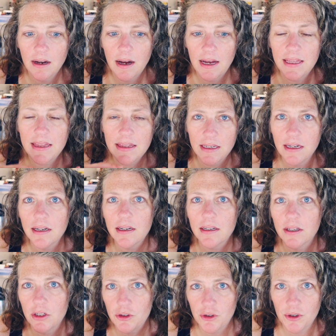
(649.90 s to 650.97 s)
I think,
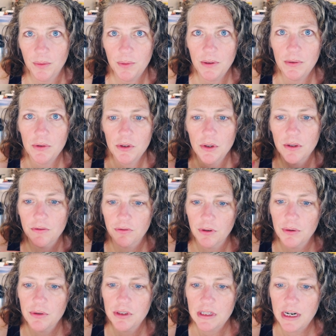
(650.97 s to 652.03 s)
contribute to the
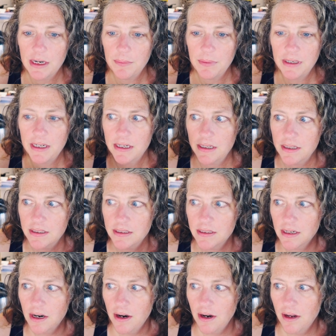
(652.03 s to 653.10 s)
flow state because
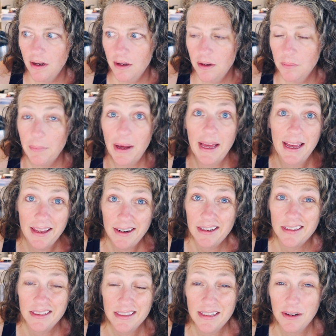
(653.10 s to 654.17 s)
my head
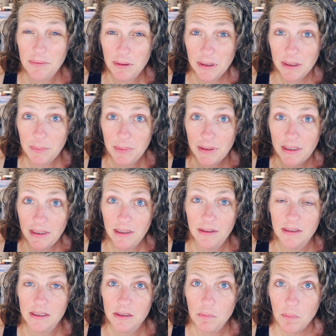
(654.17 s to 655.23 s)
has definitely been
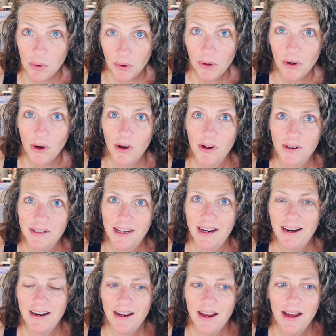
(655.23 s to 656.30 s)
in this book all
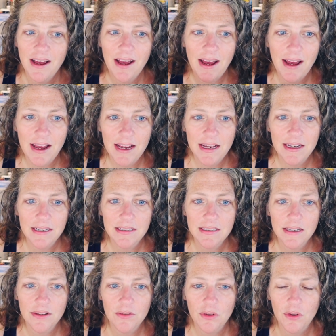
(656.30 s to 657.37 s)
day. And
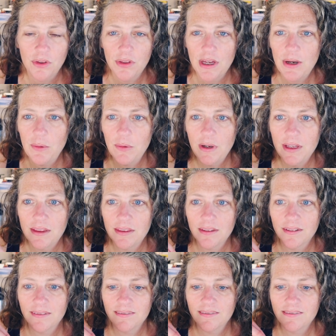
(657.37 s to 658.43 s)
the thing with
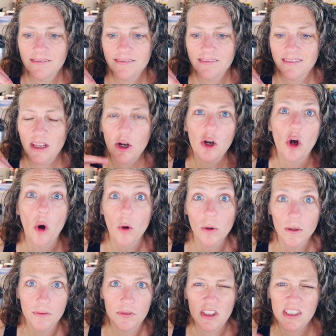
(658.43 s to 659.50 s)
the
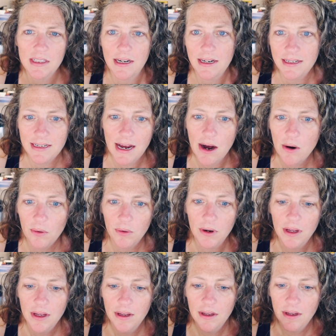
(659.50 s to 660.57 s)
goal of sitting down
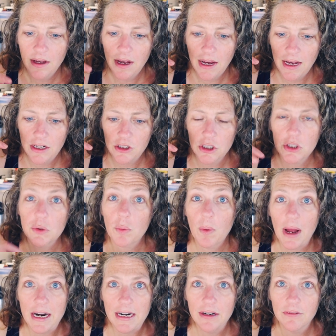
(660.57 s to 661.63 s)
and just
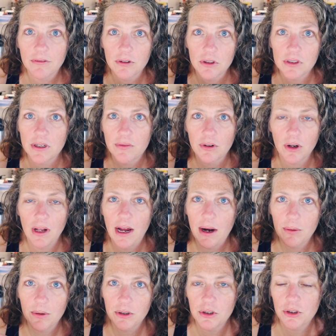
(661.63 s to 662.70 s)
writing for several
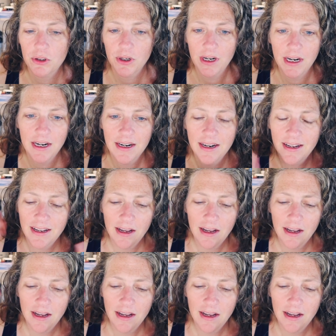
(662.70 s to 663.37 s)
hours straight,